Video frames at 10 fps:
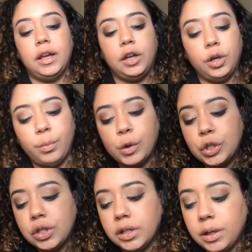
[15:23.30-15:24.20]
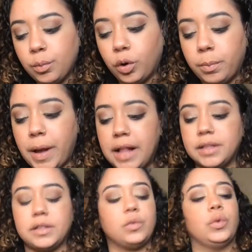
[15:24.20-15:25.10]
You're emotionally more
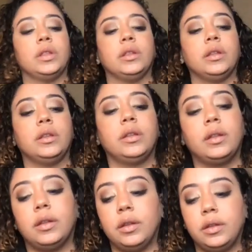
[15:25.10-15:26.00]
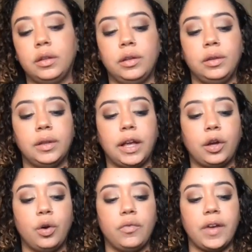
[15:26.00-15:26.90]
balanced when you let
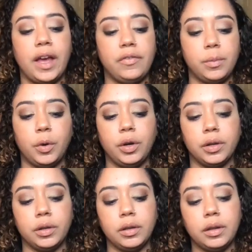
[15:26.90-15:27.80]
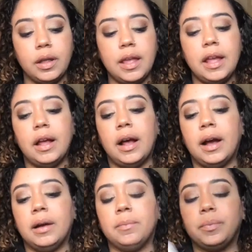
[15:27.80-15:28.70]
go of a heavy burden.
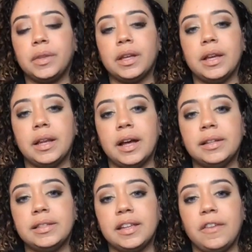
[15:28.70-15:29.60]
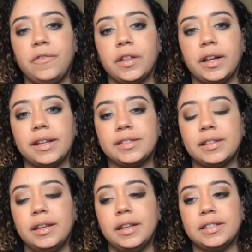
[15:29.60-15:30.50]
And honestly, I feel like
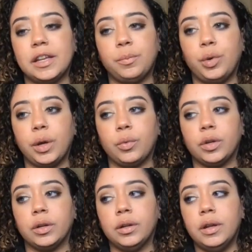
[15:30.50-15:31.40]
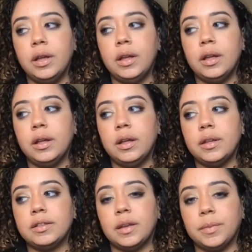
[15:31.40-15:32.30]
it's at a point where
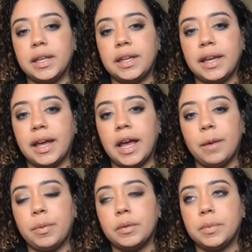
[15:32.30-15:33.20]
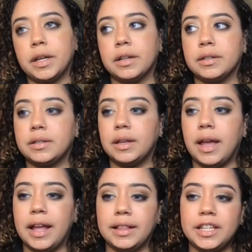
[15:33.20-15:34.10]
something can't happen because
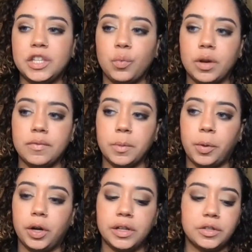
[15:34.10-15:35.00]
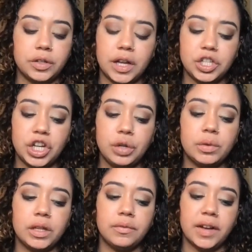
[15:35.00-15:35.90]
at least one of the parties are not
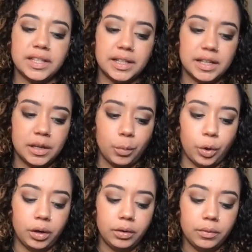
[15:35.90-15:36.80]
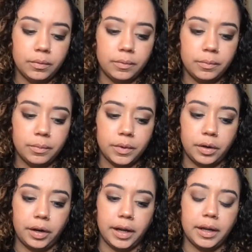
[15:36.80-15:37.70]
genuinely invested anymore. All
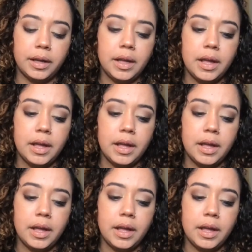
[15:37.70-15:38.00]
right.